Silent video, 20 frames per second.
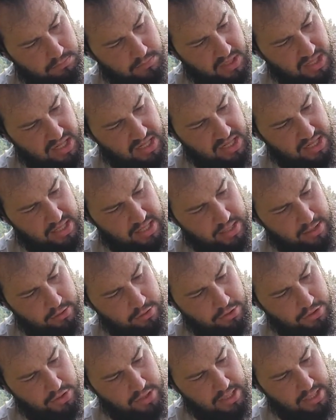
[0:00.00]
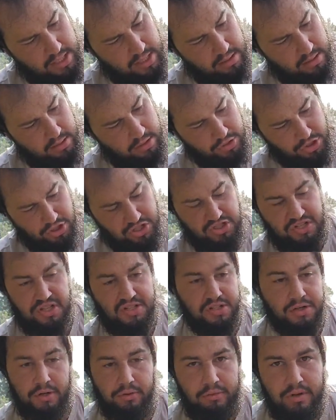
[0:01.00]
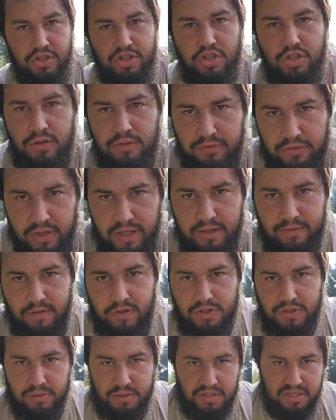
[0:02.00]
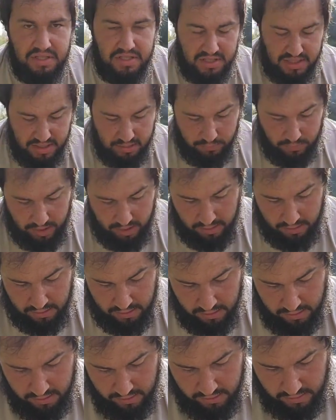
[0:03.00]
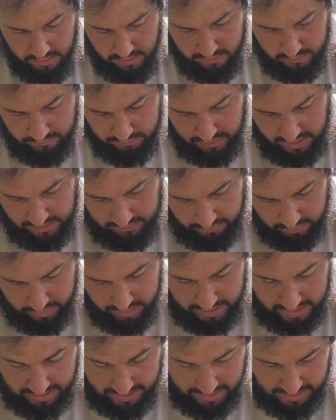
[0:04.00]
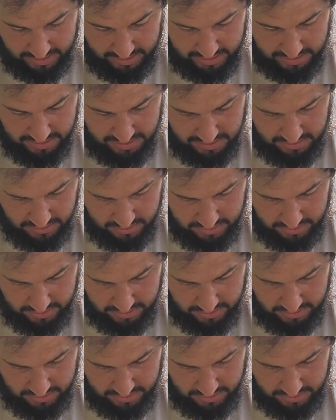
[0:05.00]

High energy, yeah, it just says original flavor, so it doesn't say what flavor it is.